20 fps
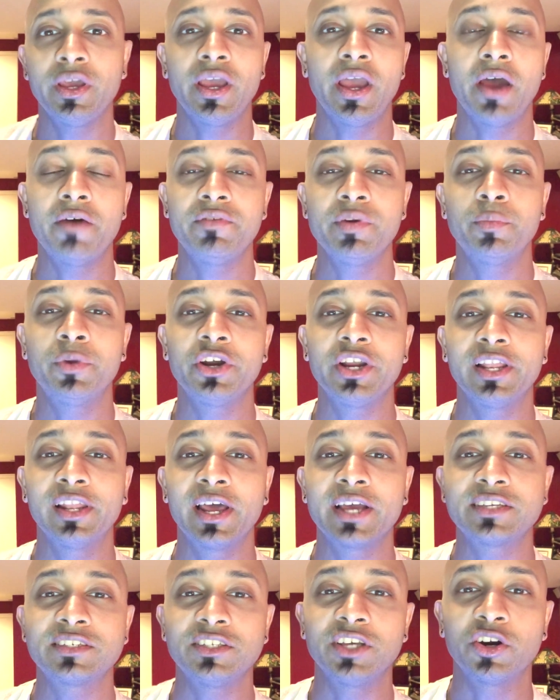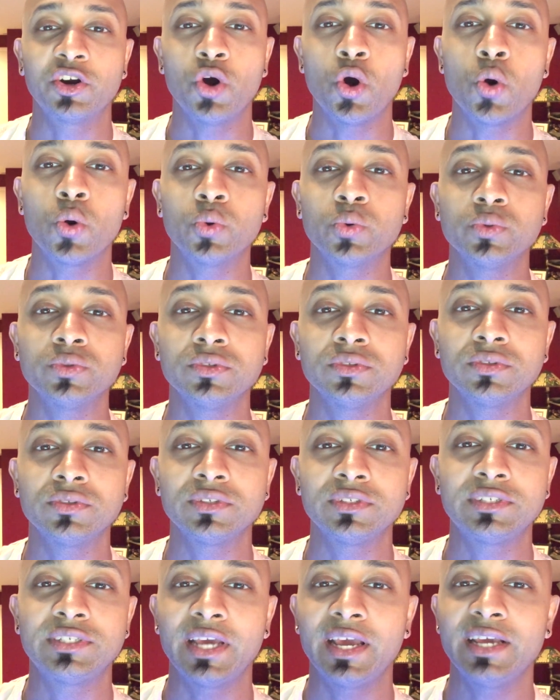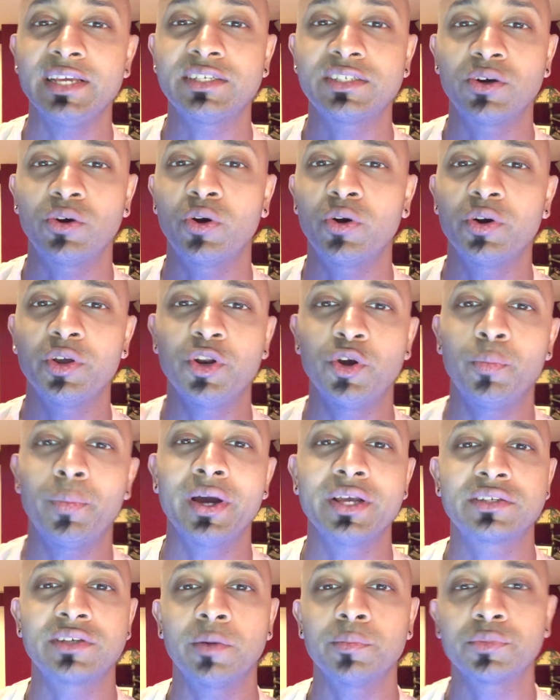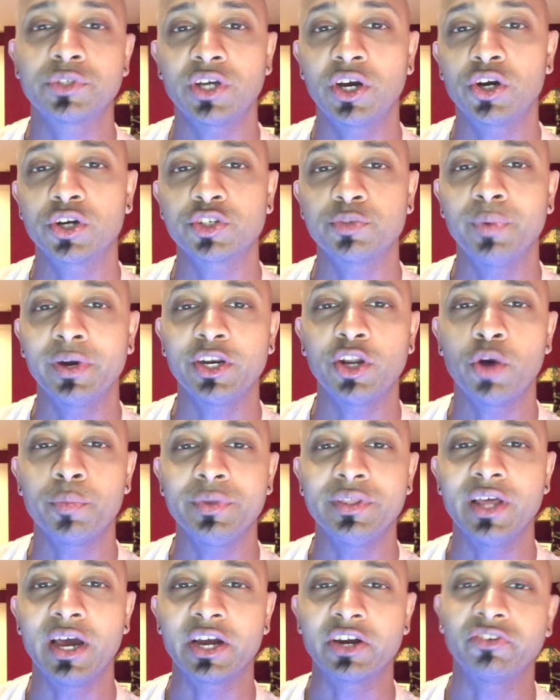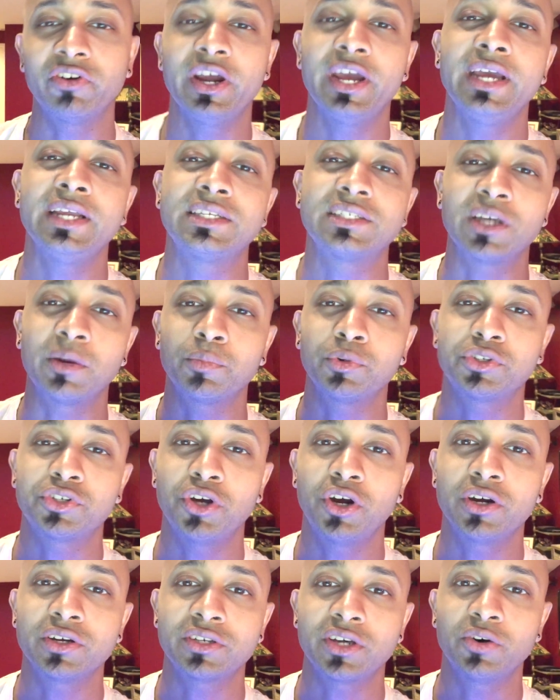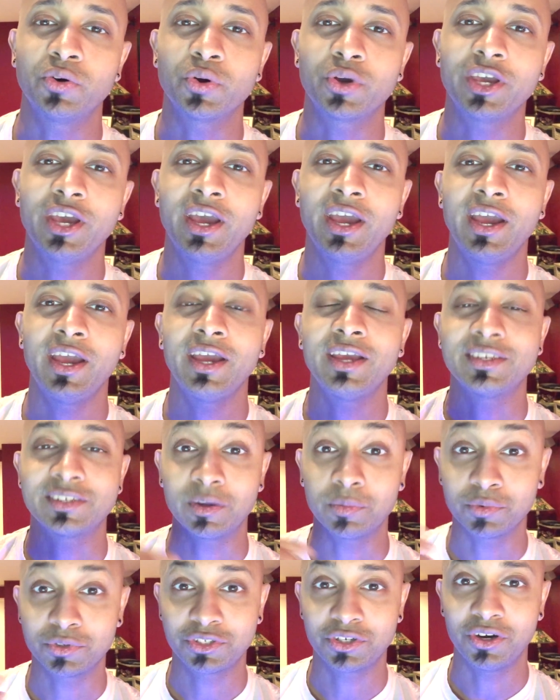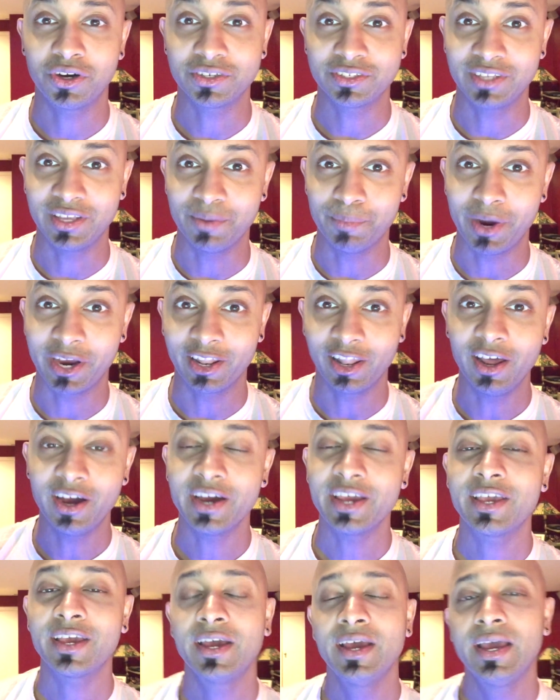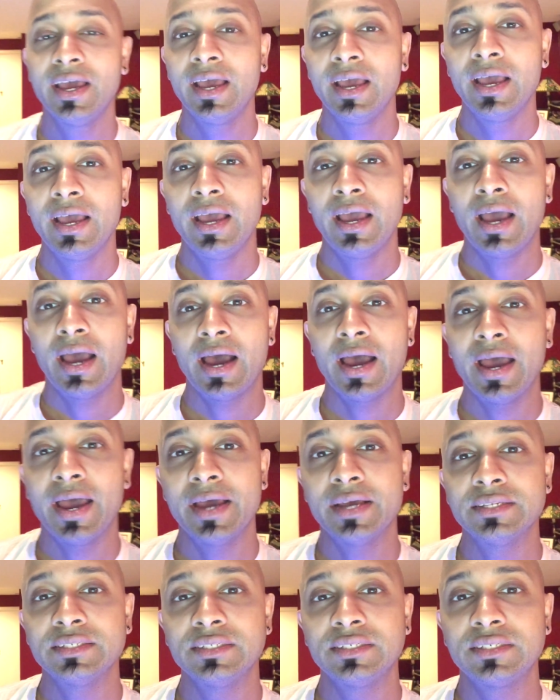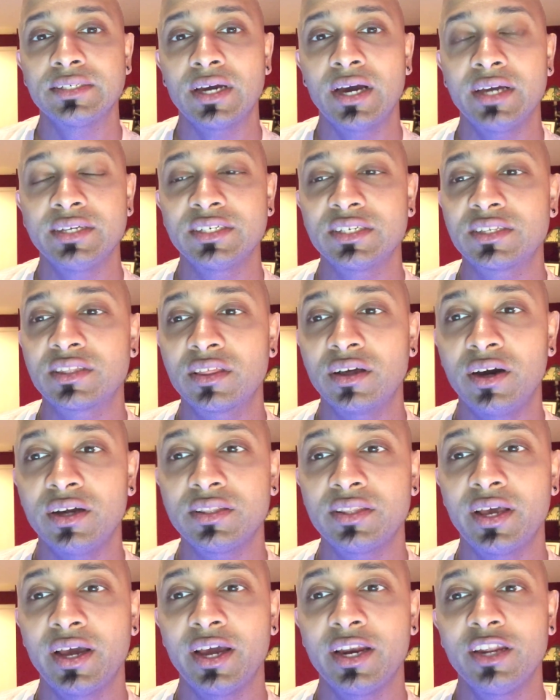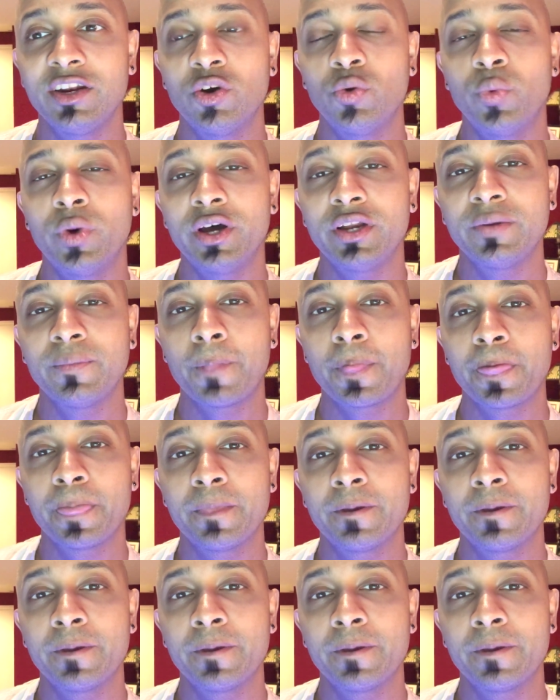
everybody likes their own taste, or some songs might not be that great, some songs are okay, some songs they might like. And I just thought that, what,